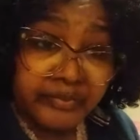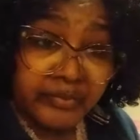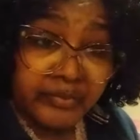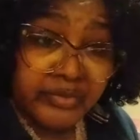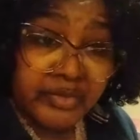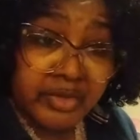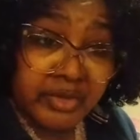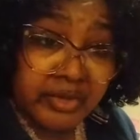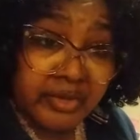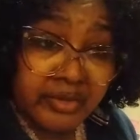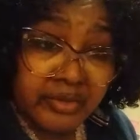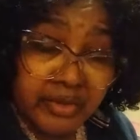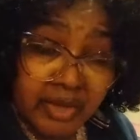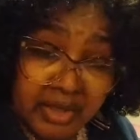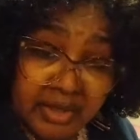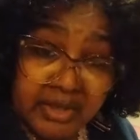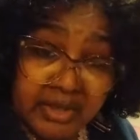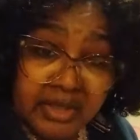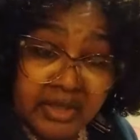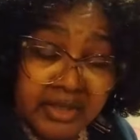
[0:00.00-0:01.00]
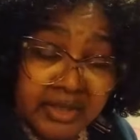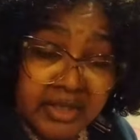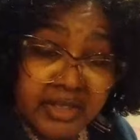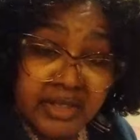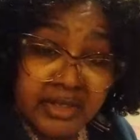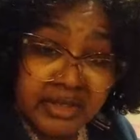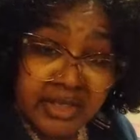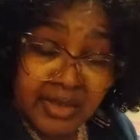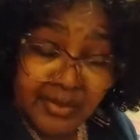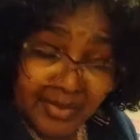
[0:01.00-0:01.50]
You know, and then
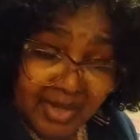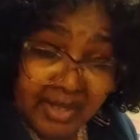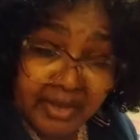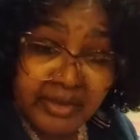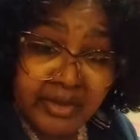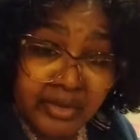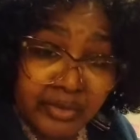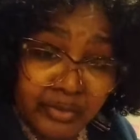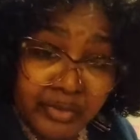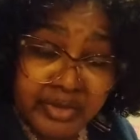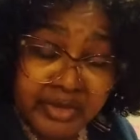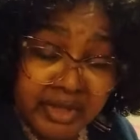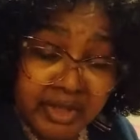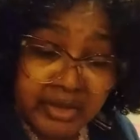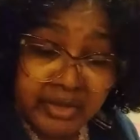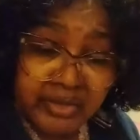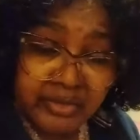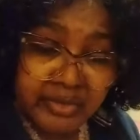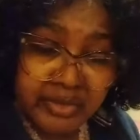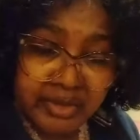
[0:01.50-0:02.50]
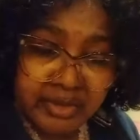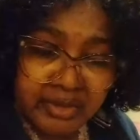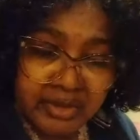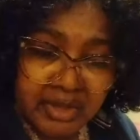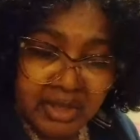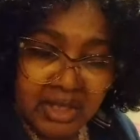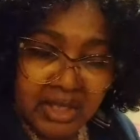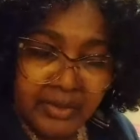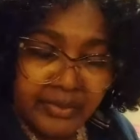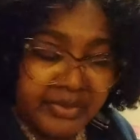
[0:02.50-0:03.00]
again, they might know what they're doing,
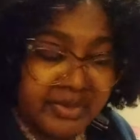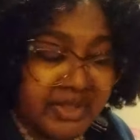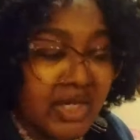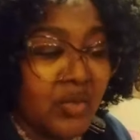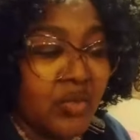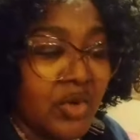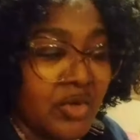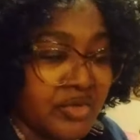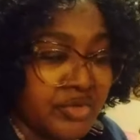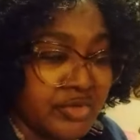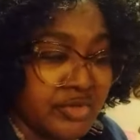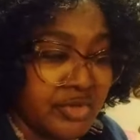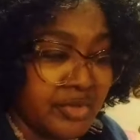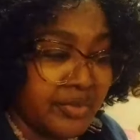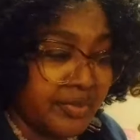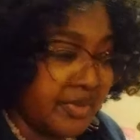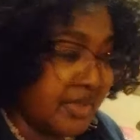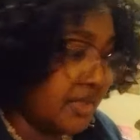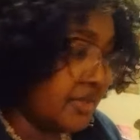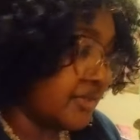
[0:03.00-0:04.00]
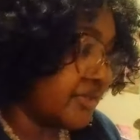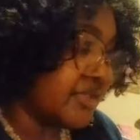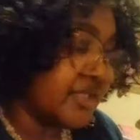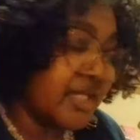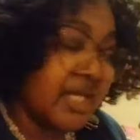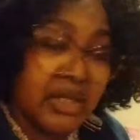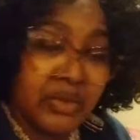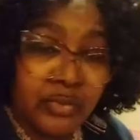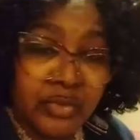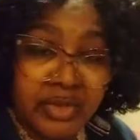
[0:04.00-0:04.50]
but they want you to be in the
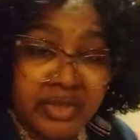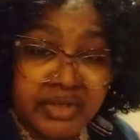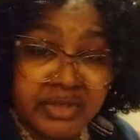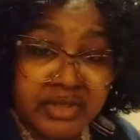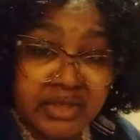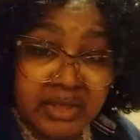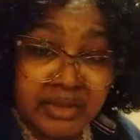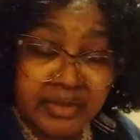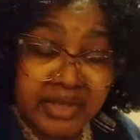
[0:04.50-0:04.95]
same rut as them.